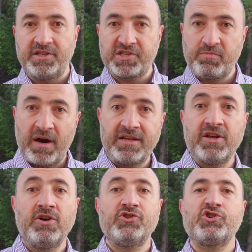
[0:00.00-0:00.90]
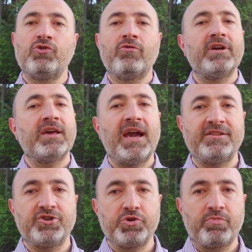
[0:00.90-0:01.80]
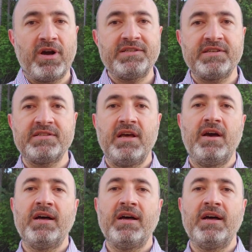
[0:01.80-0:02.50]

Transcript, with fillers: despite soaring energy prices